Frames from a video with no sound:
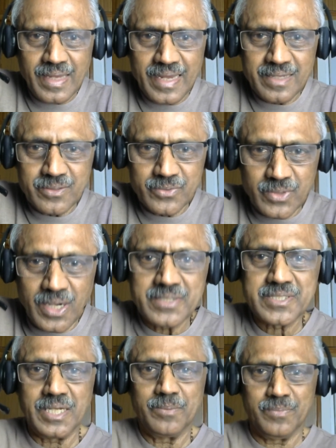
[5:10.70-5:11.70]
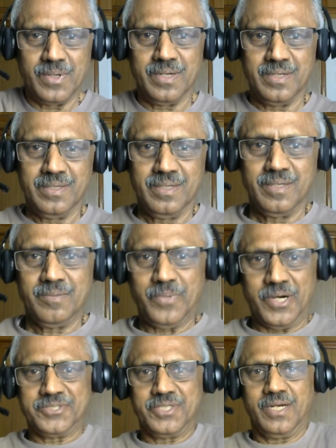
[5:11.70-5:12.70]
Zorn's lemma,
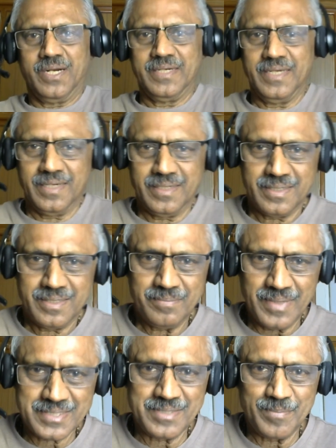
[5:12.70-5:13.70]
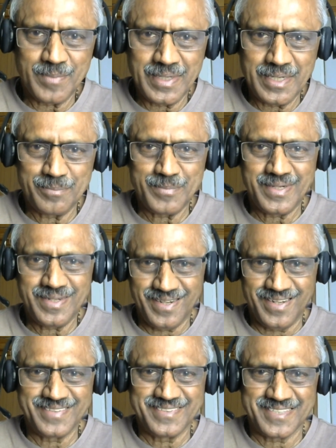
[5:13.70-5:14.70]
partial order, maximal element,
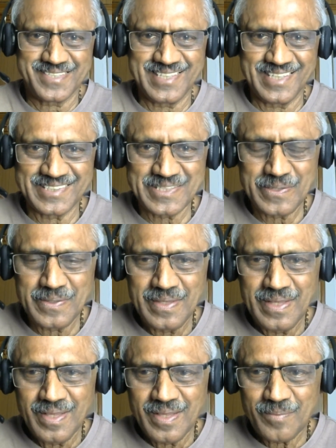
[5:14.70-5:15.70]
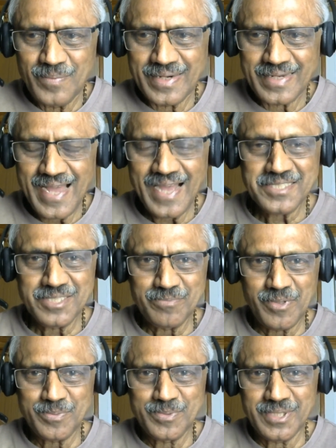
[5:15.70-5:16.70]
all such things. But axiom
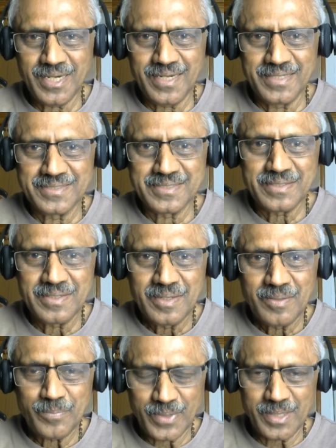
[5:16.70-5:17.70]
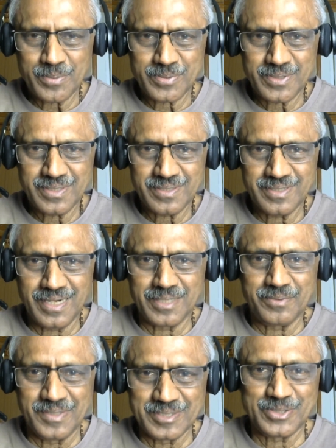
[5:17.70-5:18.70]
of choice, perhaps not
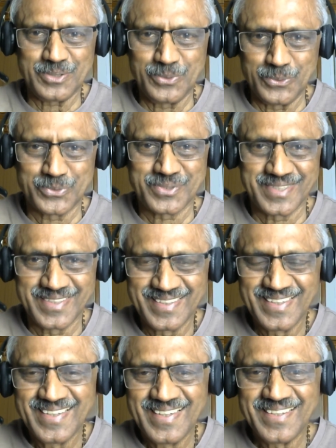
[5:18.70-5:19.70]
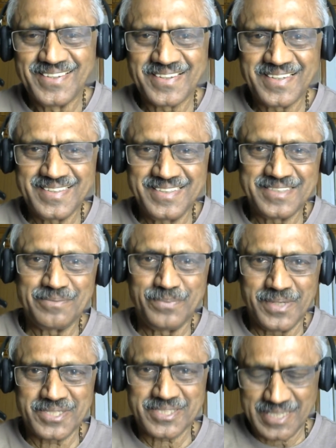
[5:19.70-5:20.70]
much used. Okay, this is the
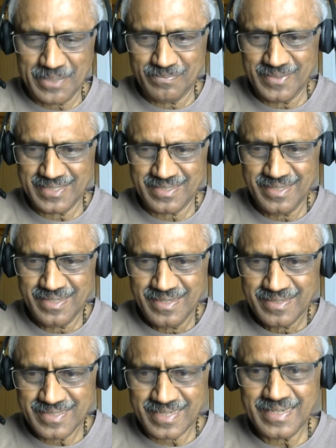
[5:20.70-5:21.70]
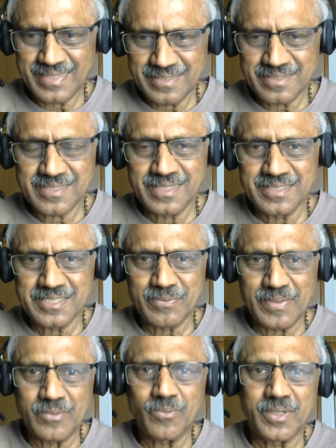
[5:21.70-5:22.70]
first time. The second instance is
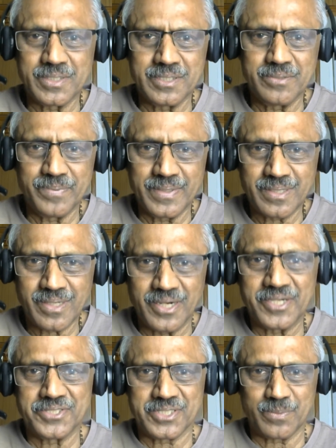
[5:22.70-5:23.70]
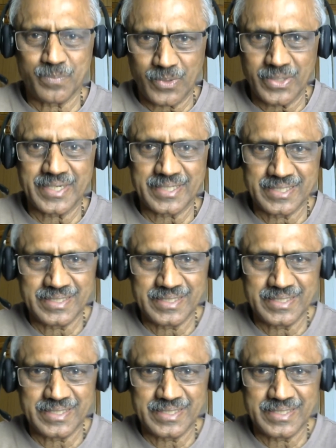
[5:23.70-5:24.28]
when you want to define Cartesian product